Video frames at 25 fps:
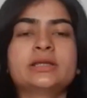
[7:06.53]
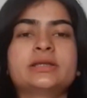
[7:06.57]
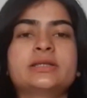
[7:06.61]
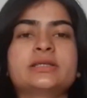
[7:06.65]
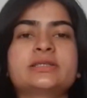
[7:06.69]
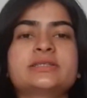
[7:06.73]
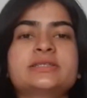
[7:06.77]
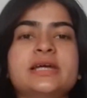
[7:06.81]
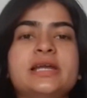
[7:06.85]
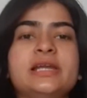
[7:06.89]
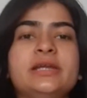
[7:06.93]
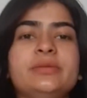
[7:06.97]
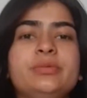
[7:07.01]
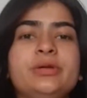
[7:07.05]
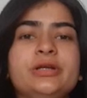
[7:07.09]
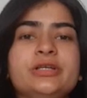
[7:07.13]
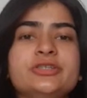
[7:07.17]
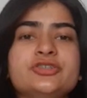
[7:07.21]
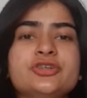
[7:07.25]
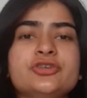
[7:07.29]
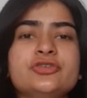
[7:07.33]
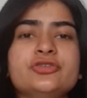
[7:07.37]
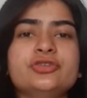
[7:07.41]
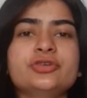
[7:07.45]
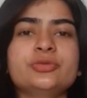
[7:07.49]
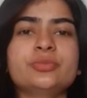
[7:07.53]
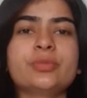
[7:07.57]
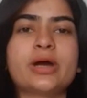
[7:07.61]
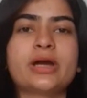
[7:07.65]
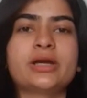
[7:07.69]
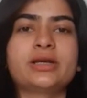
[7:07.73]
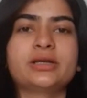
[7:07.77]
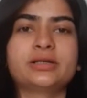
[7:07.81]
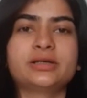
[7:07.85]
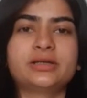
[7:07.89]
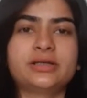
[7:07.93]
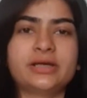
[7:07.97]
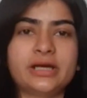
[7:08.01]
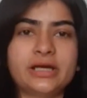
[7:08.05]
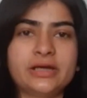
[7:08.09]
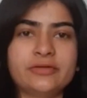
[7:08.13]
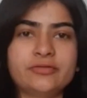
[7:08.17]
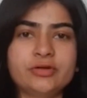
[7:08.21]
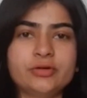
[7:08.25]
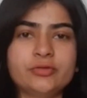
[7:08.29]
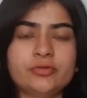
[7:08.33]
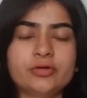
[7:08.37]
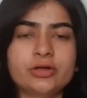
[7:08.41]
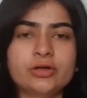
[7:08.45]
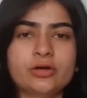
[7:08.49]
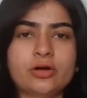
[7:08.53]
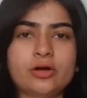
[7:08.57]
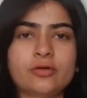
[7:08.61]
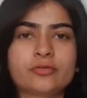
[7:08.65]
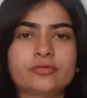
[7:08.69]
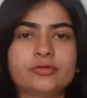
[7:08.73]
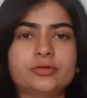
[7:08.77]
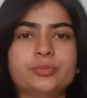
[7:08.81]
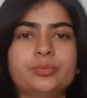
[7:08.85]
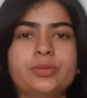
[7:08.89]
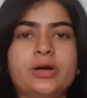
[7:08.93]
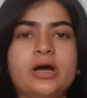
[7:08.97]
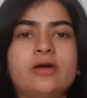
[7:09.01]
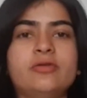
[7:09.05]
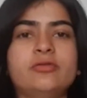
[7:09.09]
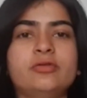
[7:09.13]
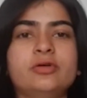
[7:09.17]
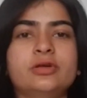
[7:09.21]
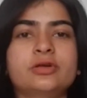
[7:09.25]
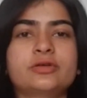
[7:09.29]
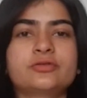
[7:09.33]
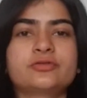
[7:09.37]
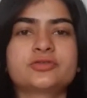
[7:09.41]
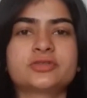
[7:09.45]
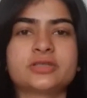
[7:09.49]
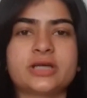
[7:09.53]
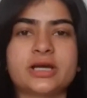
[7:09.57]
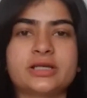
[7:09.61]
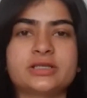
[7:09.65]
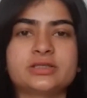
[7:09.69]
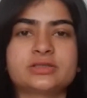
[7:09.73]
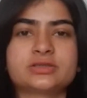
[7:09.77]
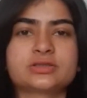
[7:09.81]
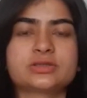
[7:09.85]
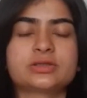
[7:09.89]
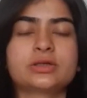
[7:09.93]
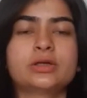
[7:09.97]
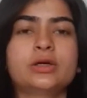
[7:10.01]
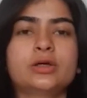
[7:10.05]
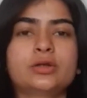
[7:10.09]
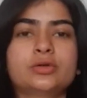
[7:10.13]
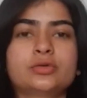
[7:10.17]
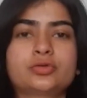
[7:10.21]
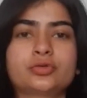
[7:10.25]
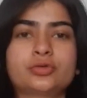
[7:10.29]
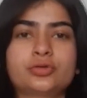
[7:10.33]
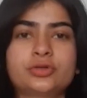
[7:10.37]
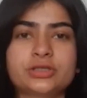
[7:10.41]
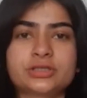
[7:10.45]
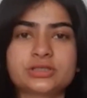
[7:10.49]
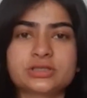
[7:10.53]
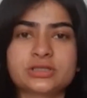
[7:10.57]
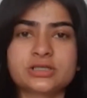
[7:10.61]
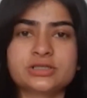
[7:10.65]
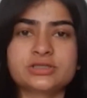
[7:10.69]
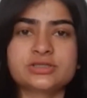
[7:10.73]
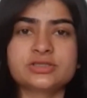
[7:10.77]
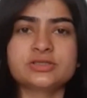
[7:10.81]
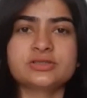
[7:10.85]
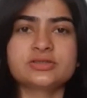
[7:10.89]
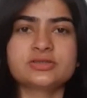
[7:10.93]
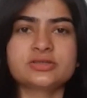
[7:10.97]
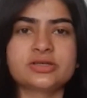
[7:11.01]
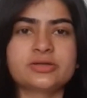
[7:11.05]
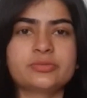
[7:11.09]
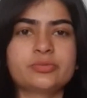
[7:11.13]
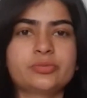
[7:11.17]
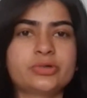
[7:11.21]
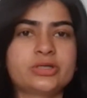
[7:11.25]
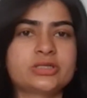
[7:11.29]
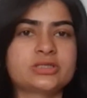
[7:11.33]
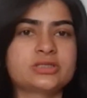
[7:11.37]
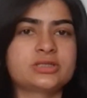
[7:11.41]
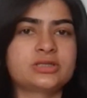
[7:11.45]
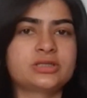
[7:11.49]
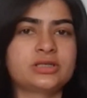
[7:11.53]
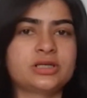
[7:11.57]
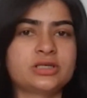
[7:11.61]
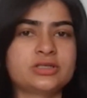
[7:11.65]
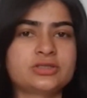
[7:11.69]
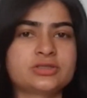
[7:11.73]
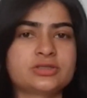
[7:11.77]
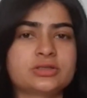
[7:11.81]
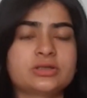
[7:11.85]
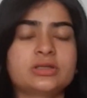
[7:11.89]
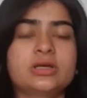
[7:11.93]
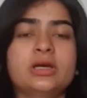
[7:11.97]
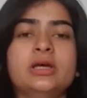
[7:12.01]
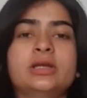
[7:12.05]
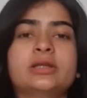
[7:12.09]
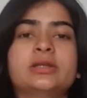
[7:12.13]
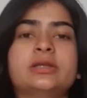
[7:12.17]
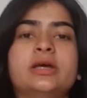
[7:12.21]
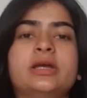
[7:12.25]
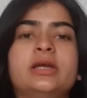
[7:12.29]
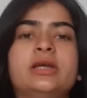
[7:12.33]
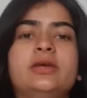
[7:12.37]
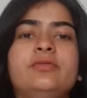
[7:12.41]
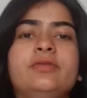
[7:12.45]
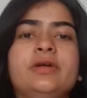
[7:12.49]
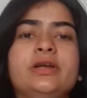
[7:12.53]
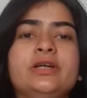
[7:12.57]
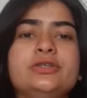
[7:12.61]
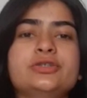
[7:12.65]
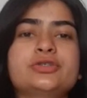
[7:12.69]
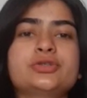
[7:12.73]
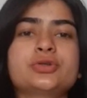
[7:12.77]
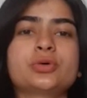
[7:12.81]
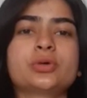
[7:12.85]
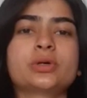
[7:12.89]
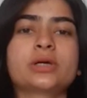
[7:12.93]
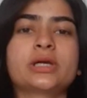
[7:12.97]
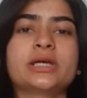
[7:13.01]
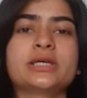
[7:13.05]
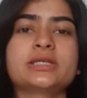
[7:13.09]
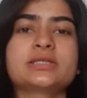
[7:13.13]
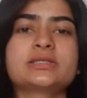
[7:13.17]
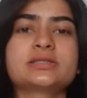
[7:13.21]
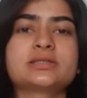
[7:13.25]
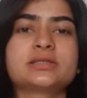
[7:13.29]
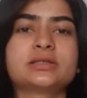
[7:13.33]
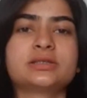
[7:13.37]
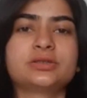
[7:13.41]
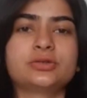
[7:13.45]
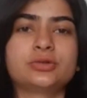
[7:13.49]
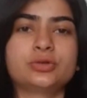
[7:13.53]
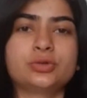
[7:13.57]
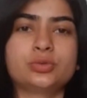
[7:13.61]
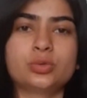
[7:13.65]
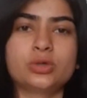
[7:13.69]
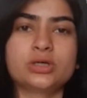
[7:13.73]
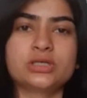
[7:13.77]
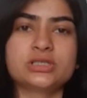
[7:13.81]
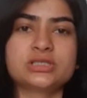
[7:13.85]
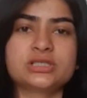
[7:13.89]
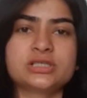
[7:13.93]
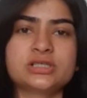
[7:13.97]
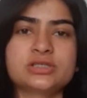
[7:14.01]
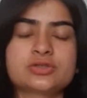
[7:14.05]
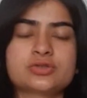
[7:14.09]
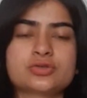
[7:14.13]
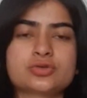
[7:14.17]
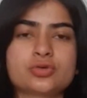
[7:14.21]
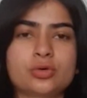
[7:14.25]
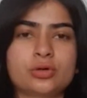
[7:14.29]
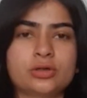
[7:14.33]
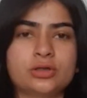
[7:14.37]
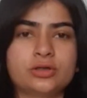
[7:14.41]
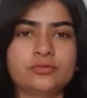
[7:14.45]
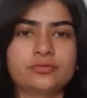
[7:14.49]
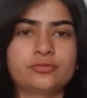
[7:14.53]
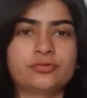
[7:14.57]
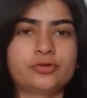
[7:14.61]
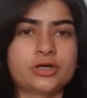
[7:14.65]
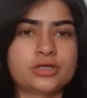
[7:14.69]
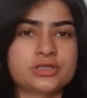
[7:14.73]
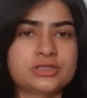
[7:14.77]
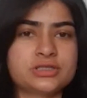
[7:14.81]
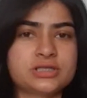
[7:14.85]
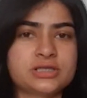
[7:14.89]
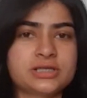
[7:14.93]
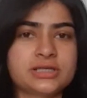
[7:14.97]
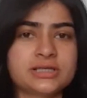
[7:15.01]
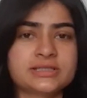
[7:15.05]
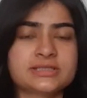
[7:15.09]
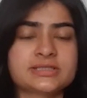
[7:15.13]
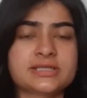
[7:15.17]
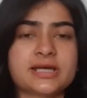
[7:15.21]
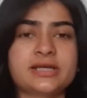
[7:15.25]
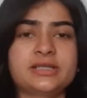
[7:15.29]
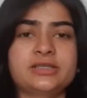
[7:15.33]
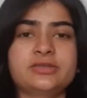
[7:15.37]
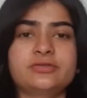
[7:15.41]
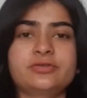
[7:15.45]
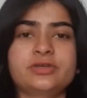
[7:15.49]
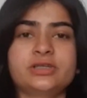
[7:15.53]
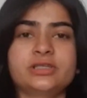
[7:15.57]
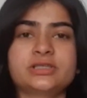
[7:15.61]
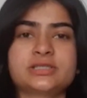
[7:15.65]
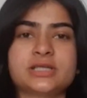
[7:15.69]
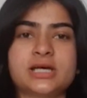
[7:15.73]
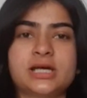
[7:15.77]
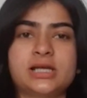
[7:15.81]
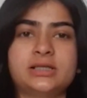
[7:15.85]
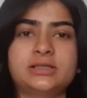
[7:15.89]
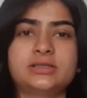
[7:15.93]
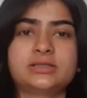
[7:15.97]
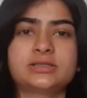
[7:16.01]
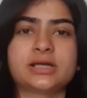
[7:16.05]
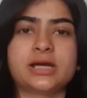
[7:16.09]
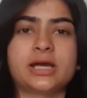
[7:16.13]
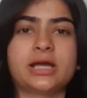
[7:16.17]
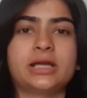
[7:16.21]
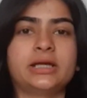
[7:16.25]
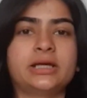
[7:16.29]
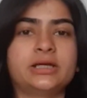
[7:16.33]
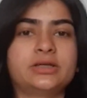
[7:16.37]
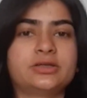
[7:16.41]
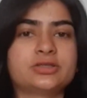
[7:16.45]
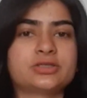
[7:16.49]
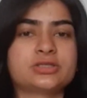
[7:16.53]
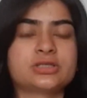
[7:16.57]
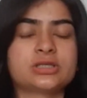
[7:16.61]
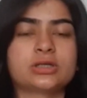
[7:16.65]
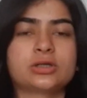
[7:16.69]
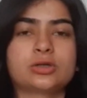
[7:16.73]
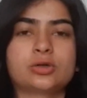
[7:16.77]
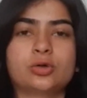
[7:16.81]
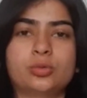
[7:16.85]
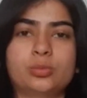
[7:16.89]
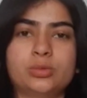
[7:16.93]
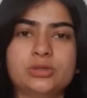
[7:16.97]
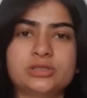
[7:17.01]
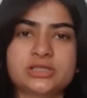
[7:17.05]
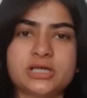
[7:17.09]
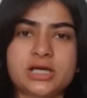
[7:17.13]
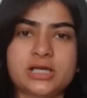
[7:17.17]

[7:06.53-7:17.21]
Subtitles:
The celebration reminded everyone of the power of science. Through discussions and presentation, the event showcased the university's role in fostering scientific talent and addressing global